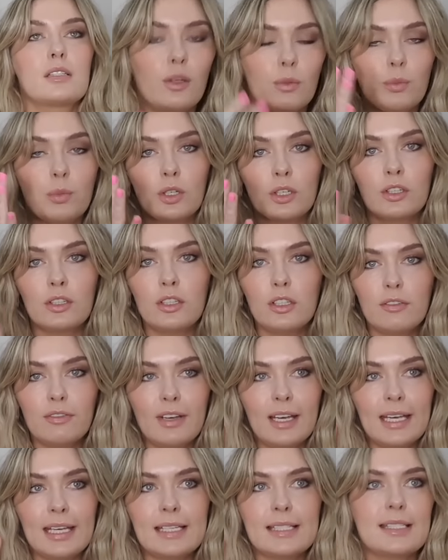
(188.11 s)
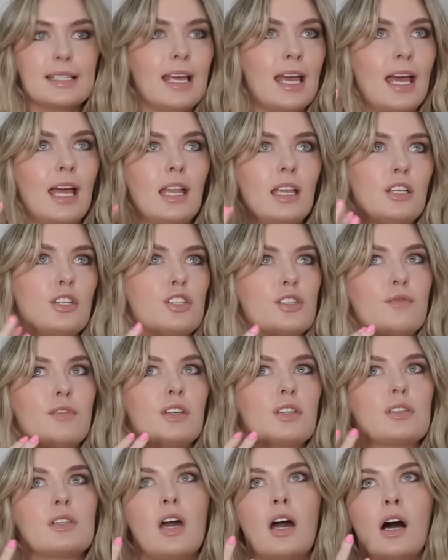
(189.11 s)
You put it on your face and it just
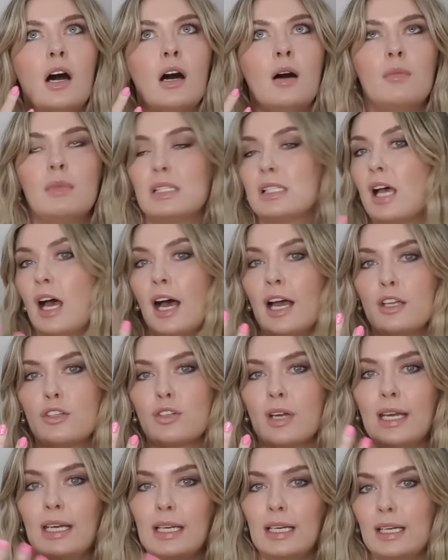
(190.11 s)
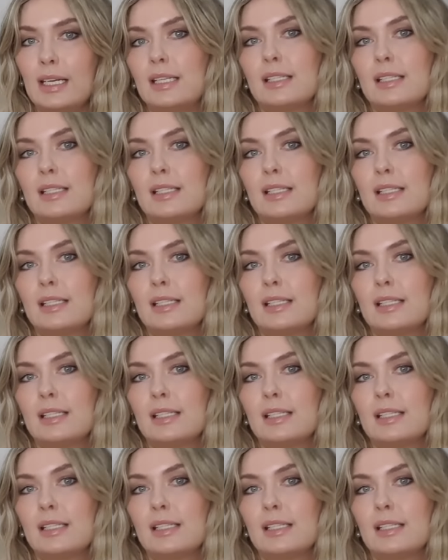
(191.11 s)
feels calm, it's hydrated,